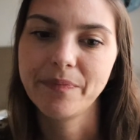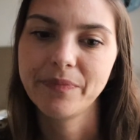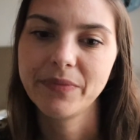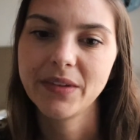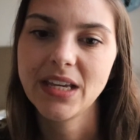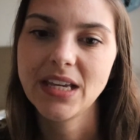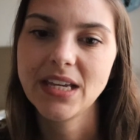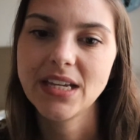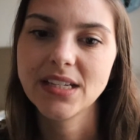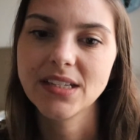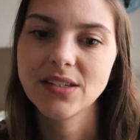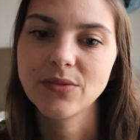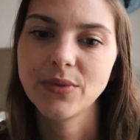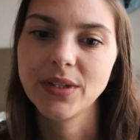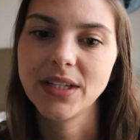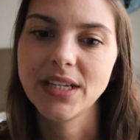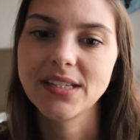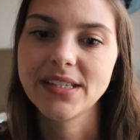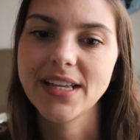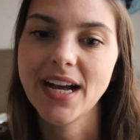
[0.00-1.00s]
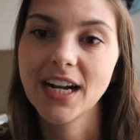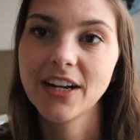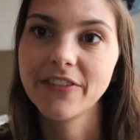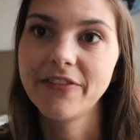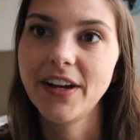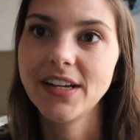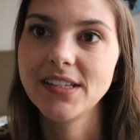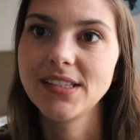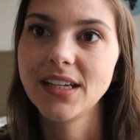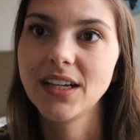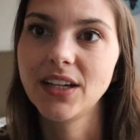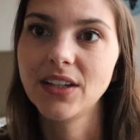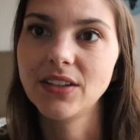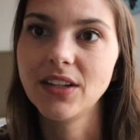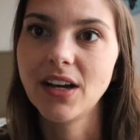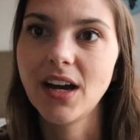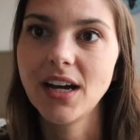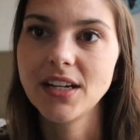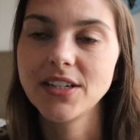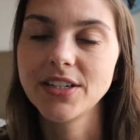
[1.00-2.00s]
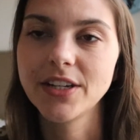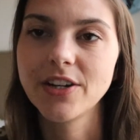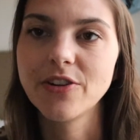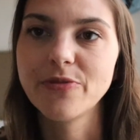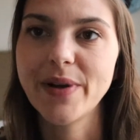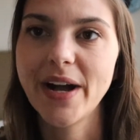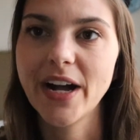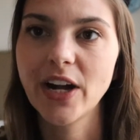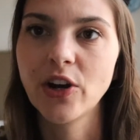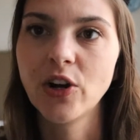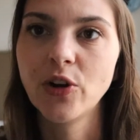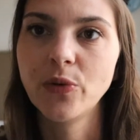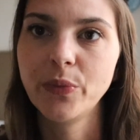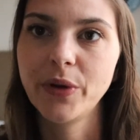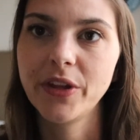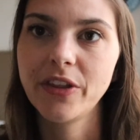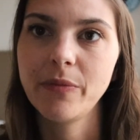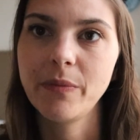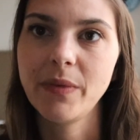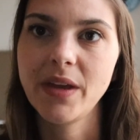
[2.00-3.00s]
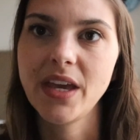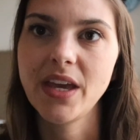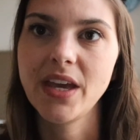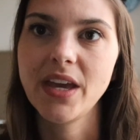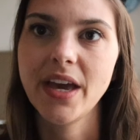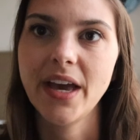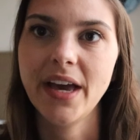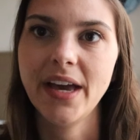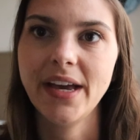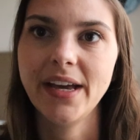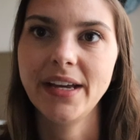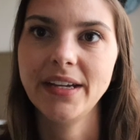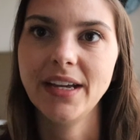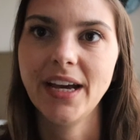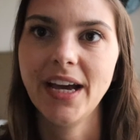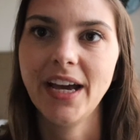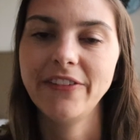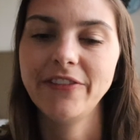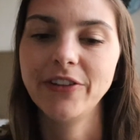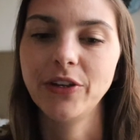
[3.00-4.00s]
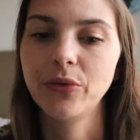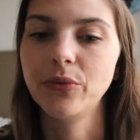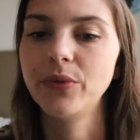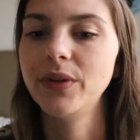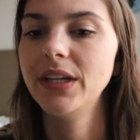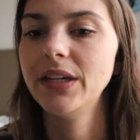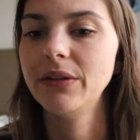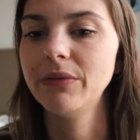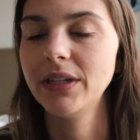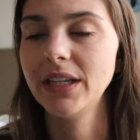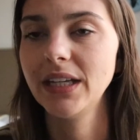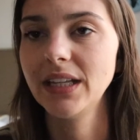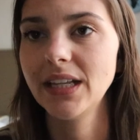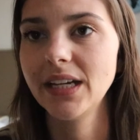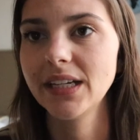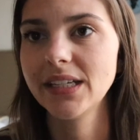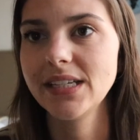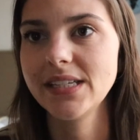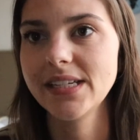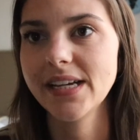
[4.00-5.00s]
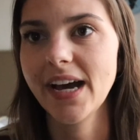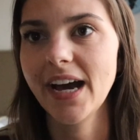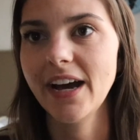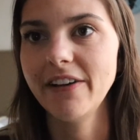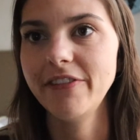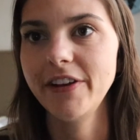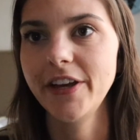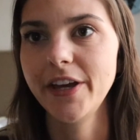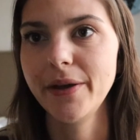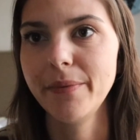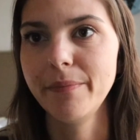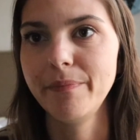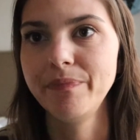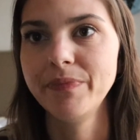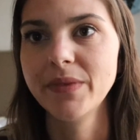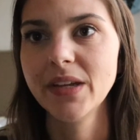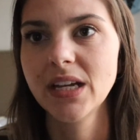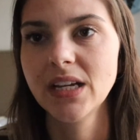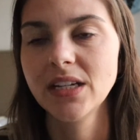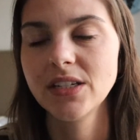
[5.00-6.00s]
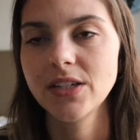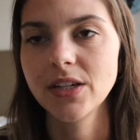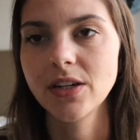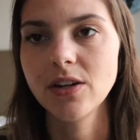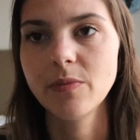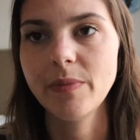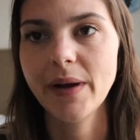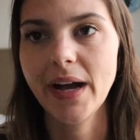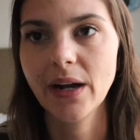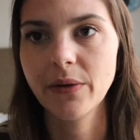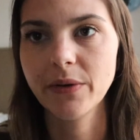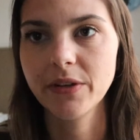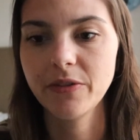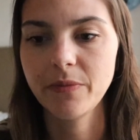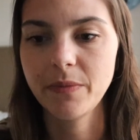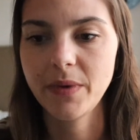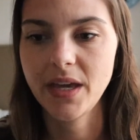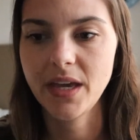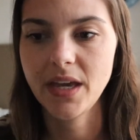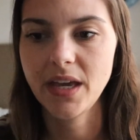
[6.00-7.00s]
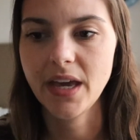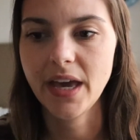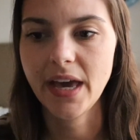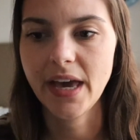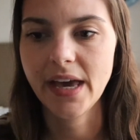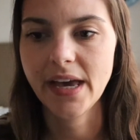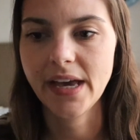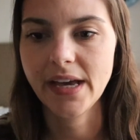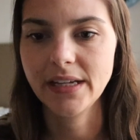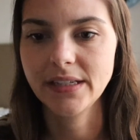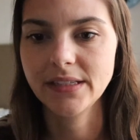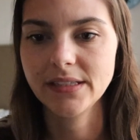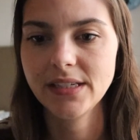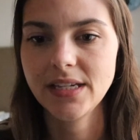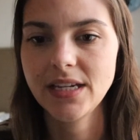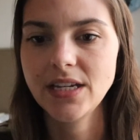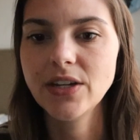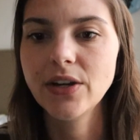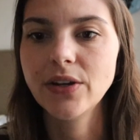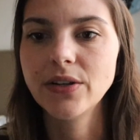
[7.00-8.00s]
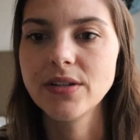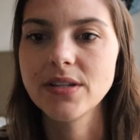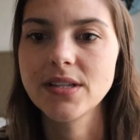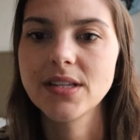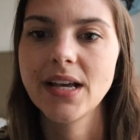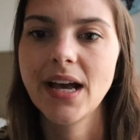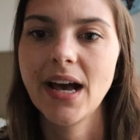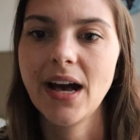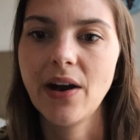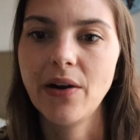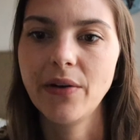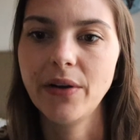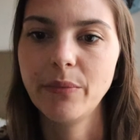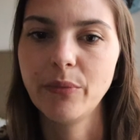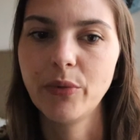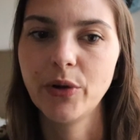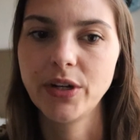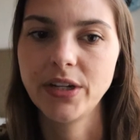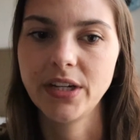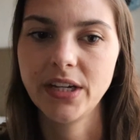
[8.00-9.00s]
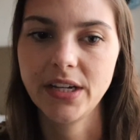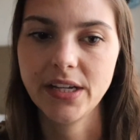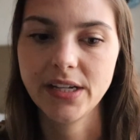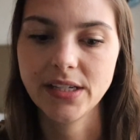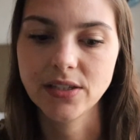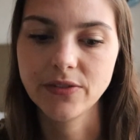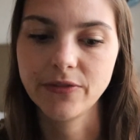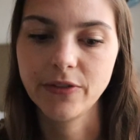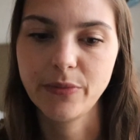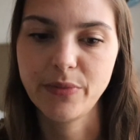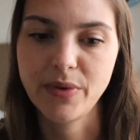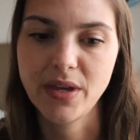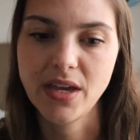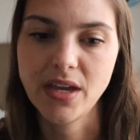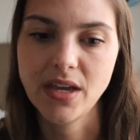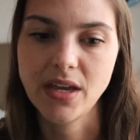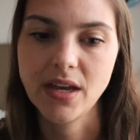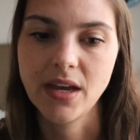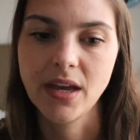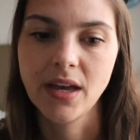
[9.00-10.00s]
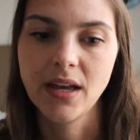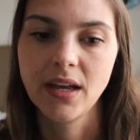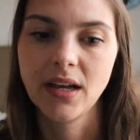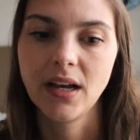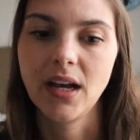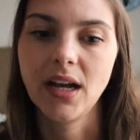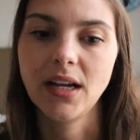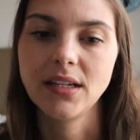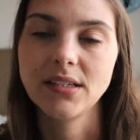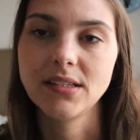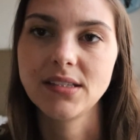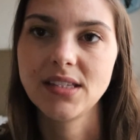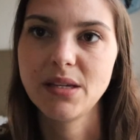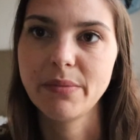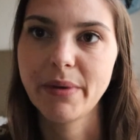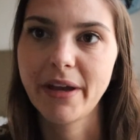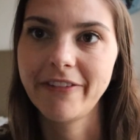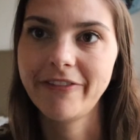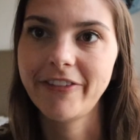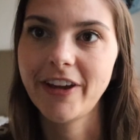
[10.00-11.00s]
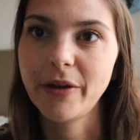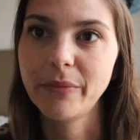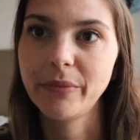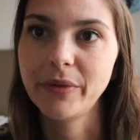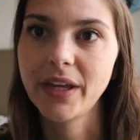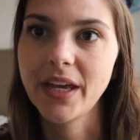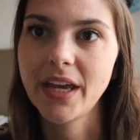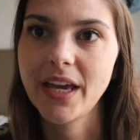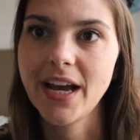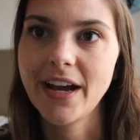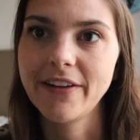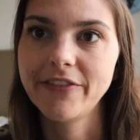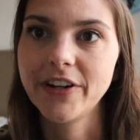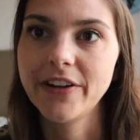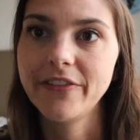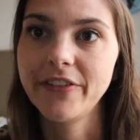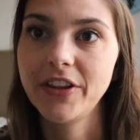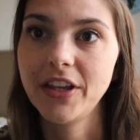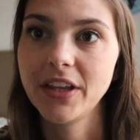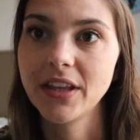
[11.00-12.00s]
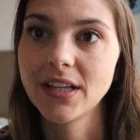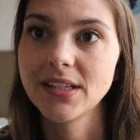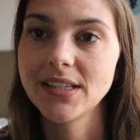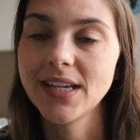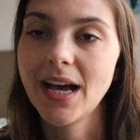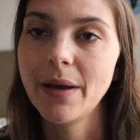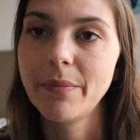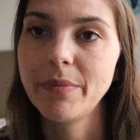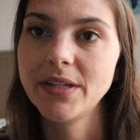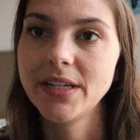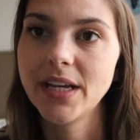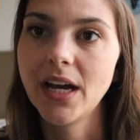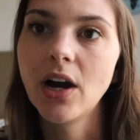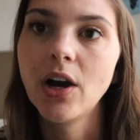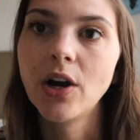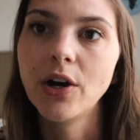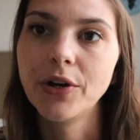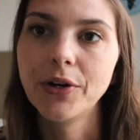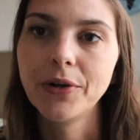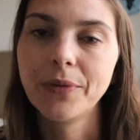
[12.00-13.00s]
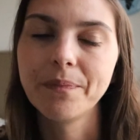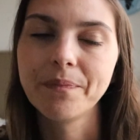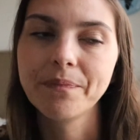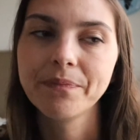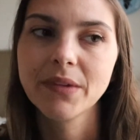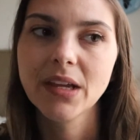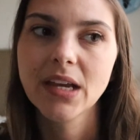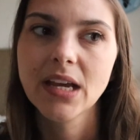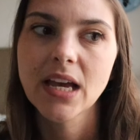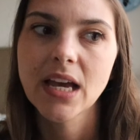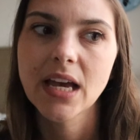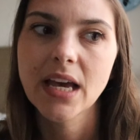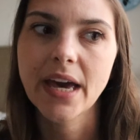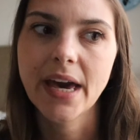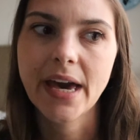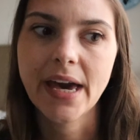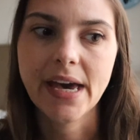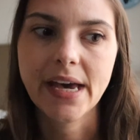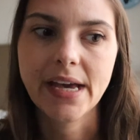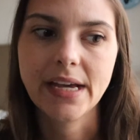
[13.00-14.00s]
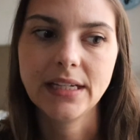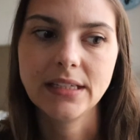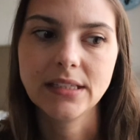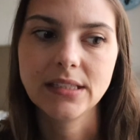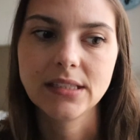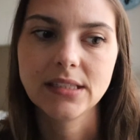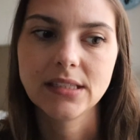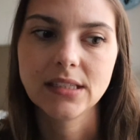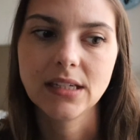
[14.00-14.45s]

he is really sacrificing a lot to go back home with me, and I feel really, really lucky to have him to go back with me, and he knows how important it is for me to see my family after everything that's happened at home. And